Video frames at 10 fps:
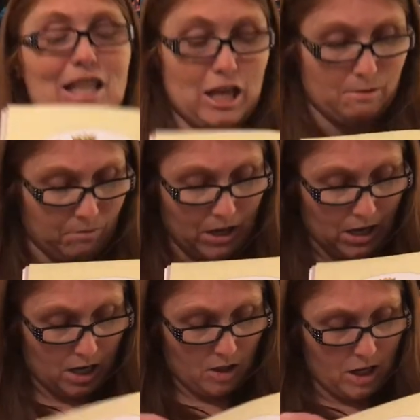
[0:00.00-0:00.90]
them.
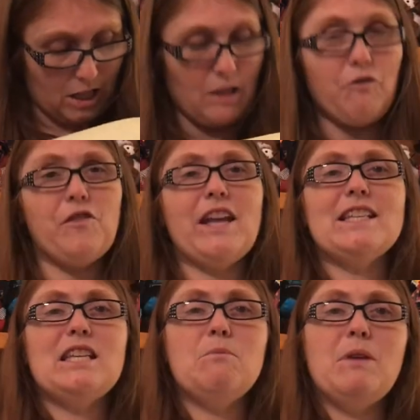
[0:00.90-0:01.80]
Look at the
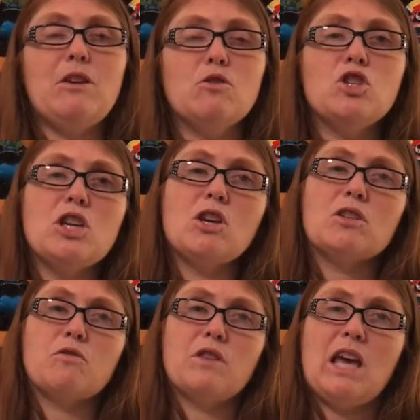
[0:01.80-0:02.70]
fancy meal she
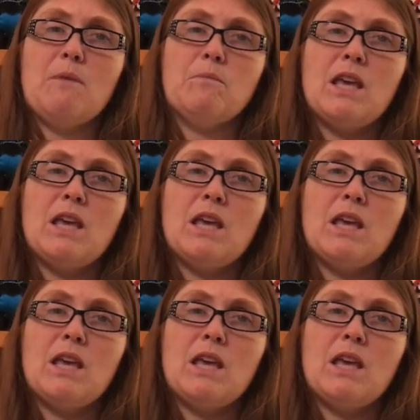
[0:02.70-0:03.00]
cooked for them,